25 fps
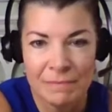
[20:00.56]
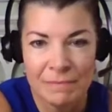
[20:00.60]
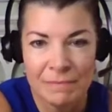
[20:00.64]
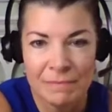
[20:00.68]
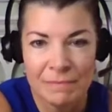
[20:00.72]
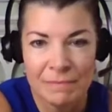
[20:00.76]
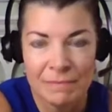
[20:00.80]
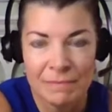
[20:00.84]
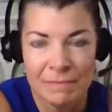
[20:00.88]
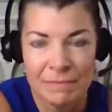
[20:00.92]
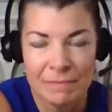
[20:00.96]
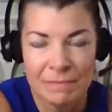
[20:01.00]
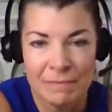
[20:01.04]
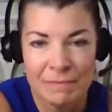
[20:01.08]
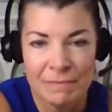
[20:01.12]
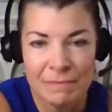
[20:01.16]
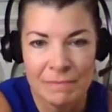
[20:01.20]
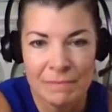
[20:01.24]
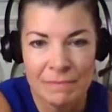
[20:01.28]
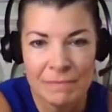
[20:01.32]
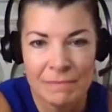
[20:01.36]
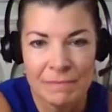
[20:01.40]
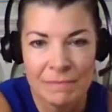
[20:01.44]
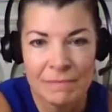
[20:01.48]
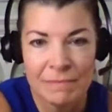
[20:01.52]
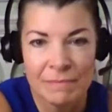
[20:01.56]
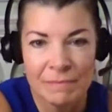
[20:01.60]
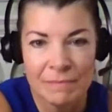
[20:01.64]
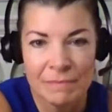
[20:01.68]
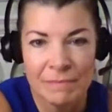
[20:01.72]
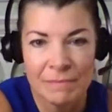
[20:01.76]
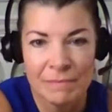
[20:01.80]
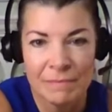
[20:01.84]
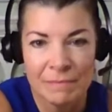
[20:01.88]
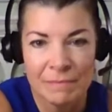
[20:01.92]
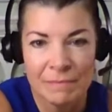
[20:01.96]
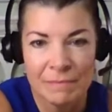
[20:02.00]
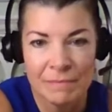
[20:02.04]

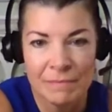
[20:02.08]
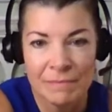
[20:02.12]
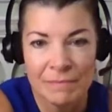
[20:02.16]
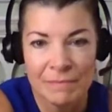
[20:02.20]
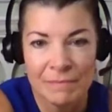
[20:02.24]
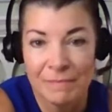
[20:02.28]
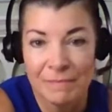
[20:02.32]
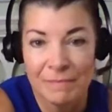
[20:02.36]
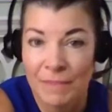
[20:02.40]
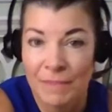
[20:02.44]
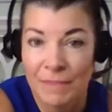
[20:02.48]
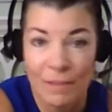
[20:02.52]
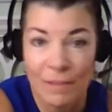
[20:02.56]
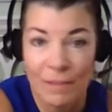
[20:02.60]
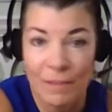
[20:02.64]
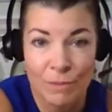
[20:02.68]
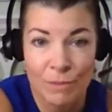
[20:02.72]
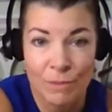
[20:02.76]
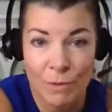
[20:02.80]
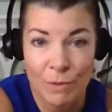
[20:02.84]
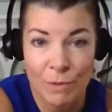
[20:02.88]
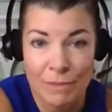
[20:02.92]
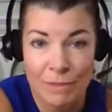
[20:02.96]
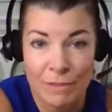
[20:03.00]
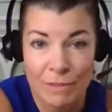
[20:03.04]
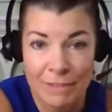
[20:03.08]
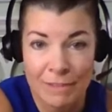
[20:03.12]
The person shown says nothing.